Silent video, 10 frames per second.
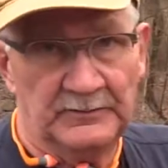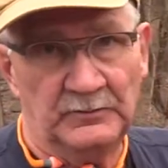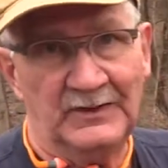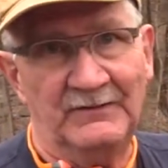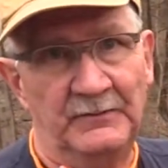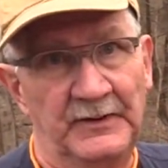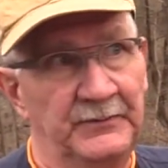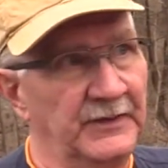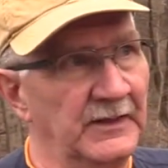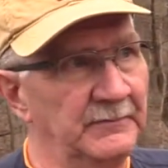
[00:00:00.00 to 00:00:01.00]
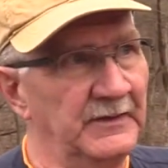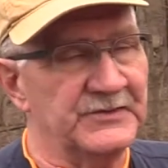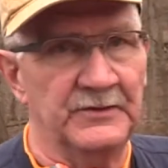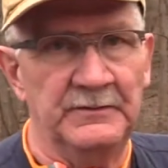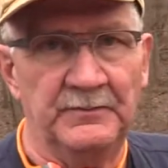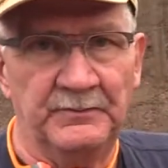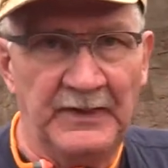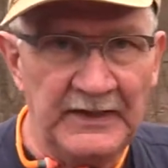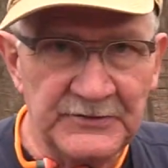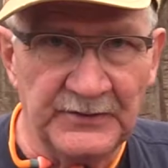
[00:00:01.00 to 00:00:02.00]
we haven't been putting up much on the
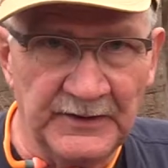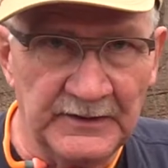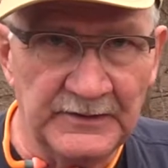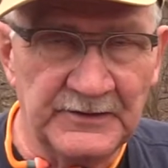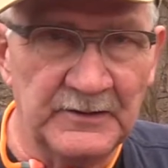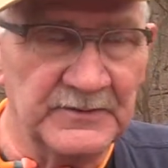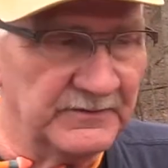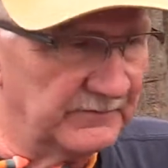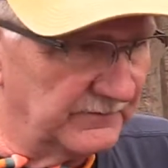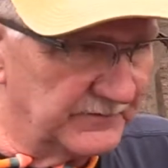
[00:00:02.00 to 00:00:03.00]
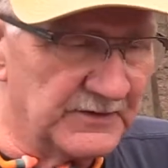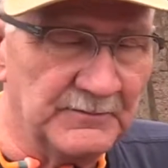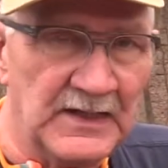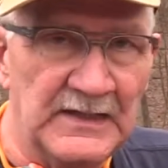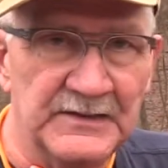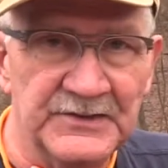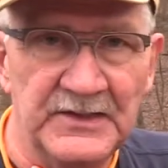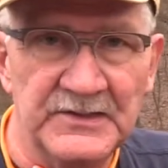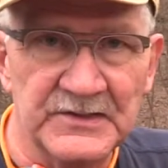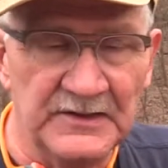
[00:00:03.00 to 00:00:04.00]
Patreon in terms of some behind the
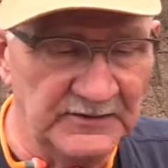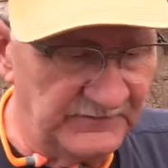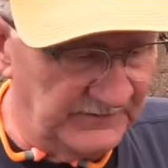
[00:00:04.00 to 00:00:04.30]
scenes stuff.